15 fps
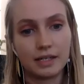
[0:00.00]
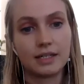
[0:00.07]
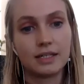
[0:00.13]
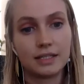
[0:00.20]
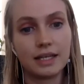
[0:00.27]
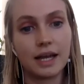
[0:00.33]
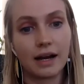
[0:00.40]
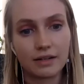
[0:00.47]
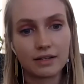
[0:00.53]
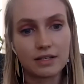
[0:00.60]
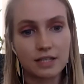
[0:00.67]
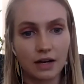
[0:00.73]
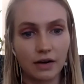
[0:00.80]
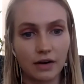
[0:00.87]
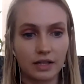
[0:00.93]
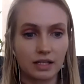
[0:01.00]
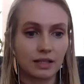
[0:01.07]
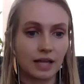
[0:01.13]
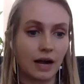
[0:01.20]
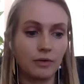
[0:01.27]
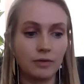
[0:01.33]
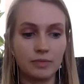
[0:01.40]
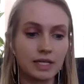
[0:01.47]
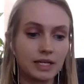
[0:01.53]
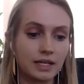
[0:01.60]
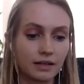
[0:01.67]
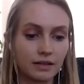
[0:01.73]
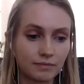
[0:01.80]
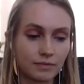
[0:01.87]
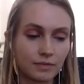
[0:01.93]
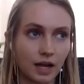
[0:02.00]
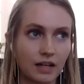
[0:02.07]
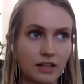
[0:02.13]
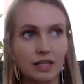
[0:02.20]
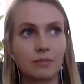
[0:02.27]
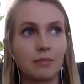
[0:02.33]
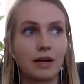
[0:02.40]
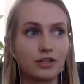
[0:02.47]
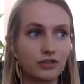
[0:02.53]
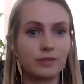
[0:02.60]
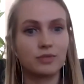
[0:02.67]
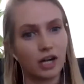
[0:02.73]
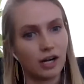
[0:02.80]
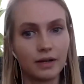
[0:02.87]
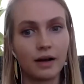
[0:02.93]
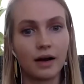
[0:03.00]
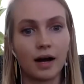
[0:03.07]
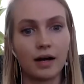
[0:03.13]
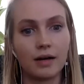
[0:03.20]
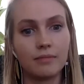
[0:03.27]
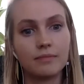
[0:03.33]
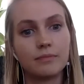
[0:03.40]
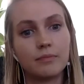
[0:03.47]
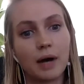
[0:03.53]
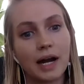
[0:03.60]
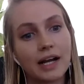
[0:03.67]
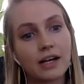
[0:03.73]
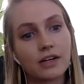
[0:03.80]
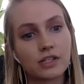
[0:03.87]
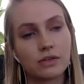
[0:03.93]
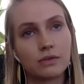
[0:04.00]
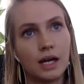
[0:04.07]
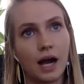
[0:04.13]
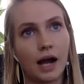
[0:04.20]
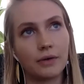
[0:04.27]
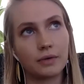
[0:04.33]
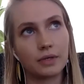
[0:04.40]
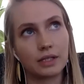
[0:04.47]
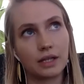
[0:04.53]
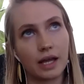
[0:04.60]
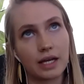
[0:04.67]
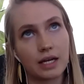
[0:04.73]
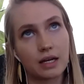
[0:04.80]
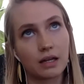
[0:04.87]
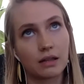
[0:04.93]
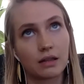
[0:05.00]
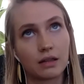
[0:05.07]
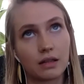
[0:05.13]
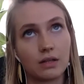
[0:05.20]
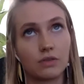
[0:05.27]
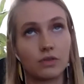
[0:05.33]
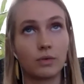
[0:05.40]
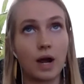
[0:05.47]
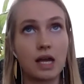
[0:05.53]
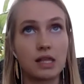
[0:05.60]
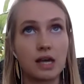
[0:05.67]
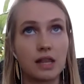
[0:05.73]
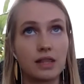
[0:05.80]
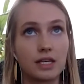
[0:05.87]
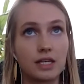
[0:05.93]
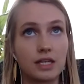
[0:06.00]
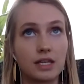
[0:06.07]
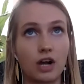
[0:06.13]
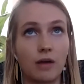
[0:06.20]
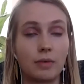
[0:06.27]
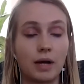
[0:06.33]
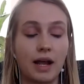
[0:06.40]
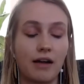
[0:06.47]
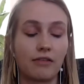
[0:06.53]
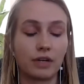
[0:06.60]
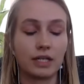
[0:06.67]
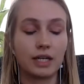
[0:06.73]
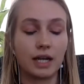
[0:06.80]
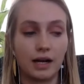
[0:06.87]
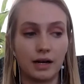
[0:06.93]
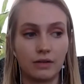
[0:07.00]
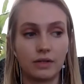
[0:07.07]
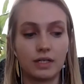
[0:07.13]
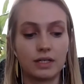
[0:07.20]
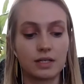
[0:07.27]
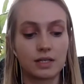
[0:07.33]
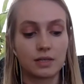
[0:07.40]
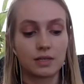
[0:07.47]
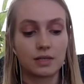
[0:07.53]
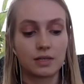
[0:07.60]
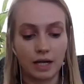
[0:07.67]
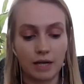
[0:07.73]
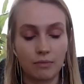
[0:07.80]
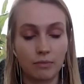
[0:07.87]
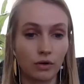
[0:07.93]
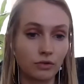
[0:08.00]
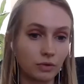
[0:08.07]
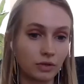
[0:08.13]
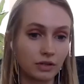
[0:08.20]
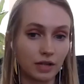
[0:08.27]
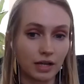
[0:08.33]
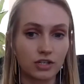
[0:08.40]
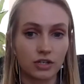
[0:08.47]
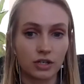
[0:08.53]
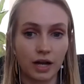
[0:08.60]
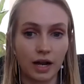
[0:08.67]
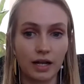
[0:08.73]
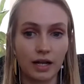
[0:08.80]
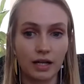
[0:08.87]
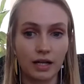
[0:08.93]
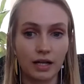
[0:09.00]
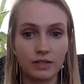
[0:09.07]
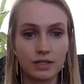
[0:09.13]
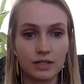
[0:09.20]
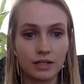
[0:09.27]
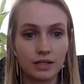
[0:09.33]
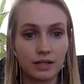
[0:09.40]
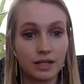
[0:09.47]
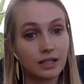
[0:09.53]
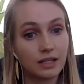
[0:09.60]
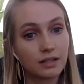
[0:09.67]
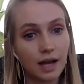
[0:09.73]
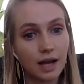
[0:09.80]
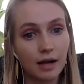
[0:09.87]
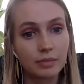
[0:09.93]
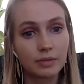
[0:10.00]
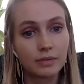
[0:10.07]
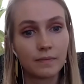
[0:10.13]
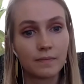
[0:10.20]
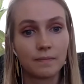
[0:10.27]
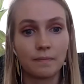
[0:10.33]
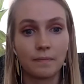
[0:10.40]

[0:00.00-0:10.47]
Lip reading: But, so I think that would be, my dream job. But I really like the way that this job I have right now is working both with lecture and in the lab. Sure.